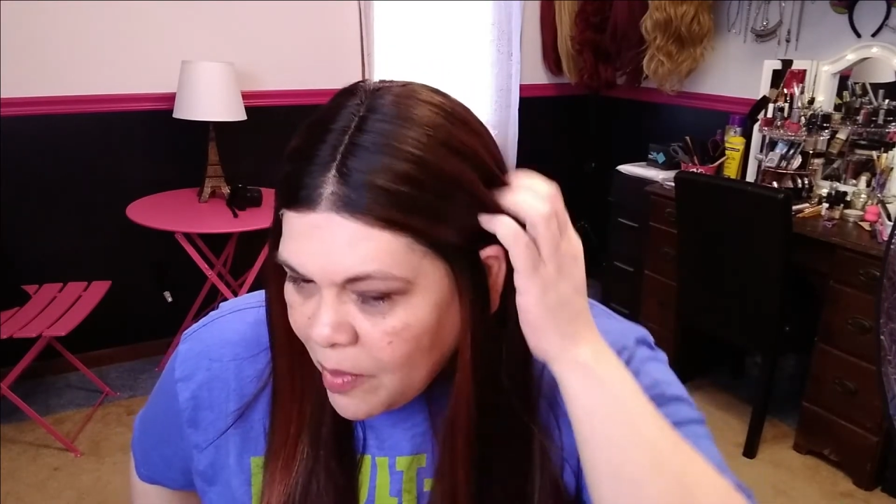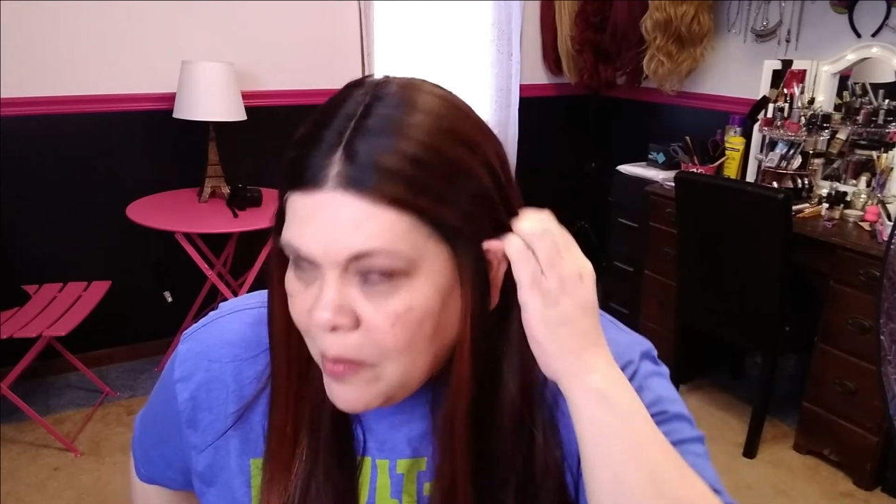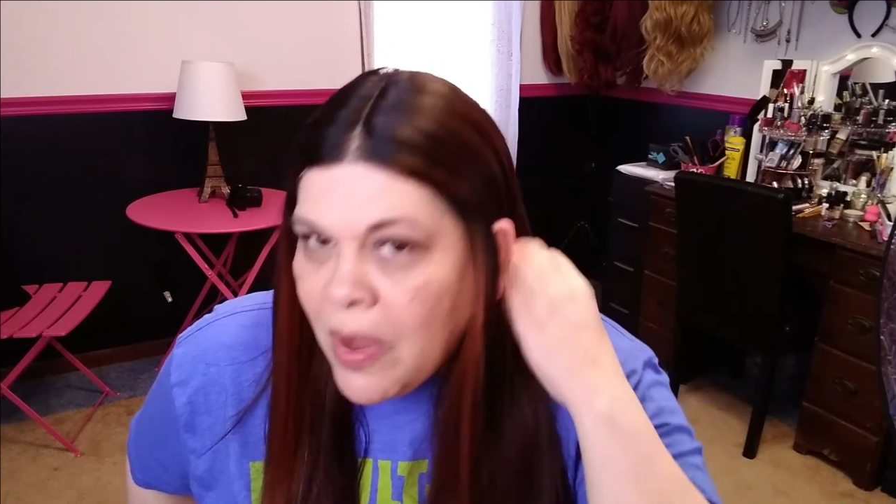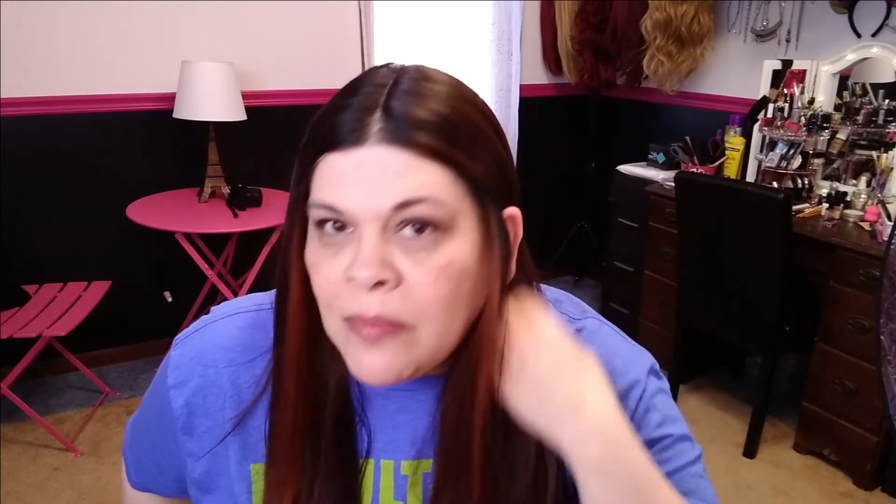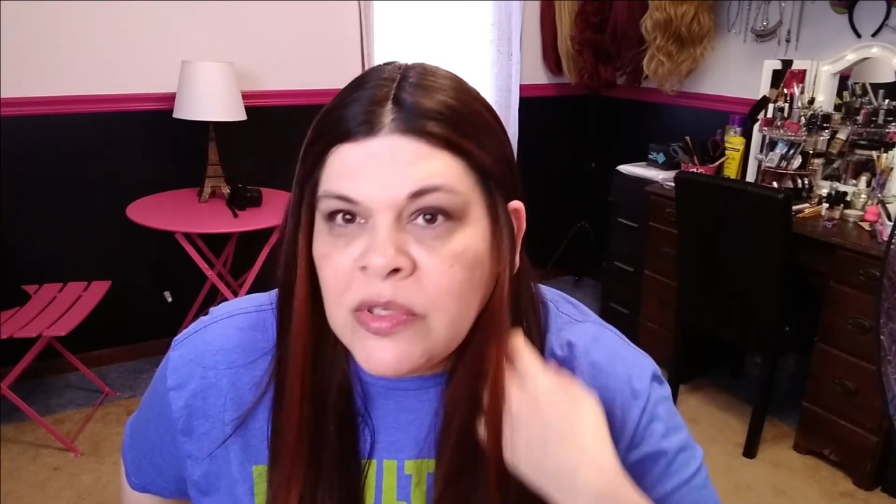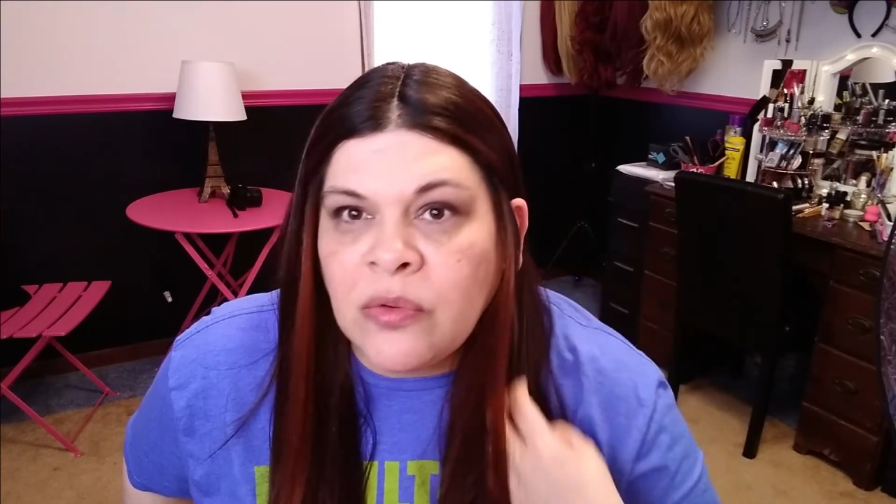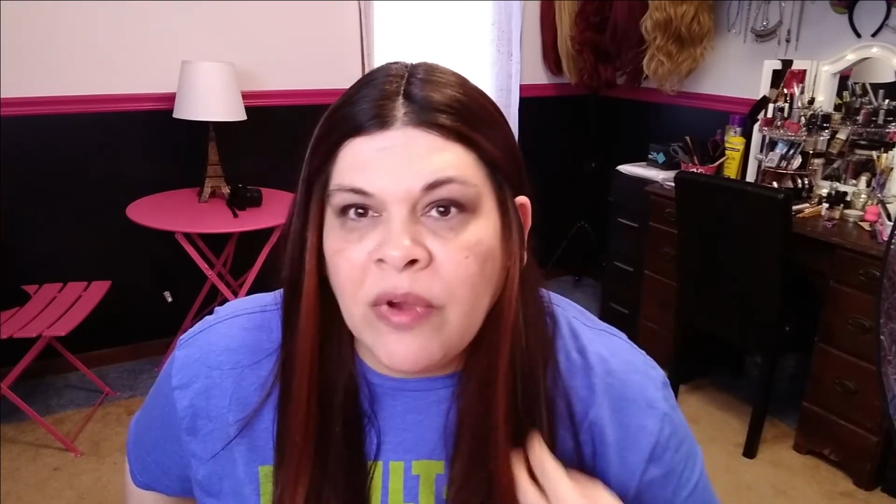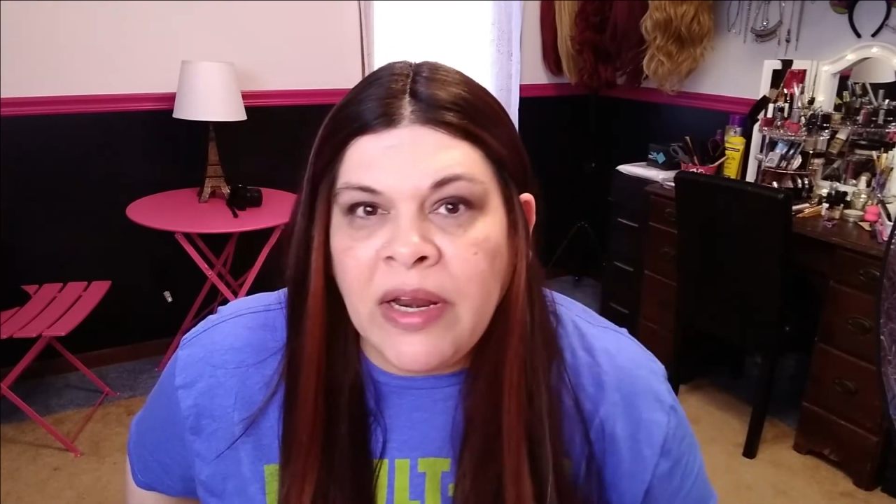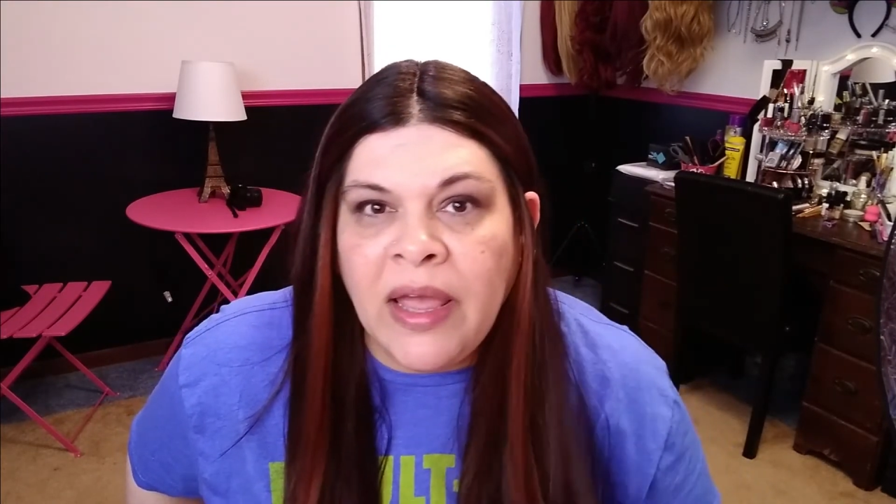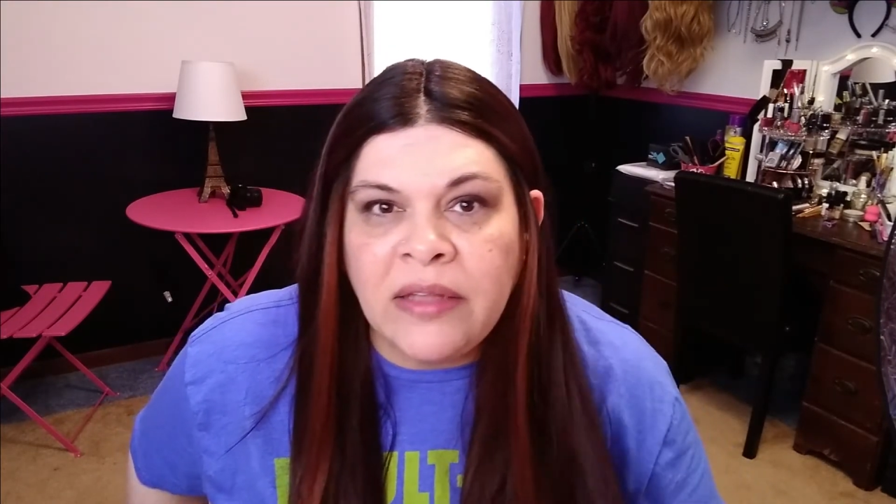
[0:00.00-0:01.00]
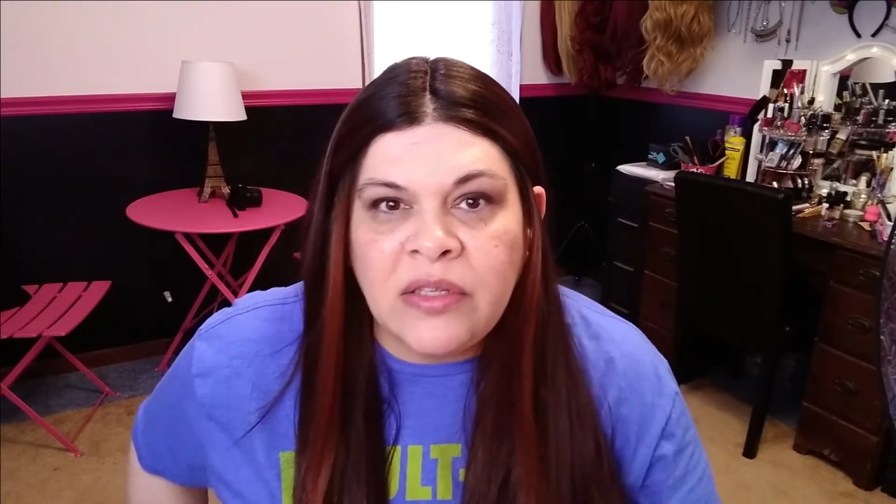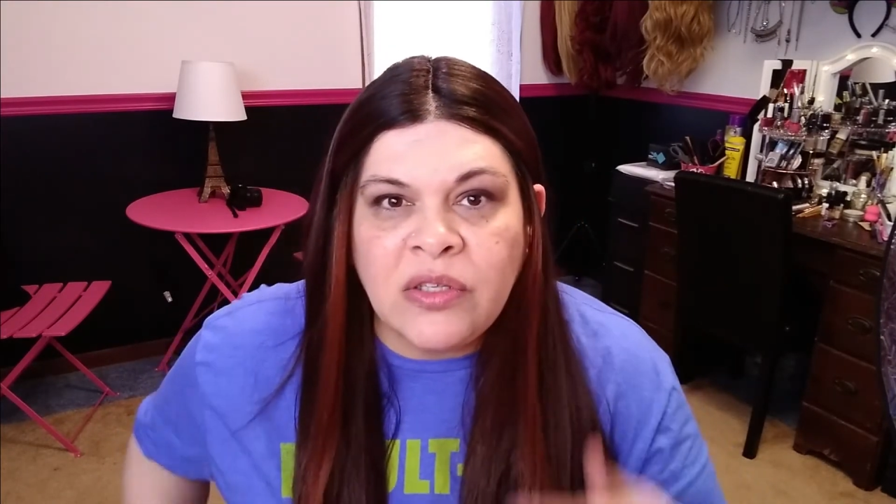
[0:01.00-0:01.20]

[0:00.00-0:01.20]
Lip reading: My mom's a redhead,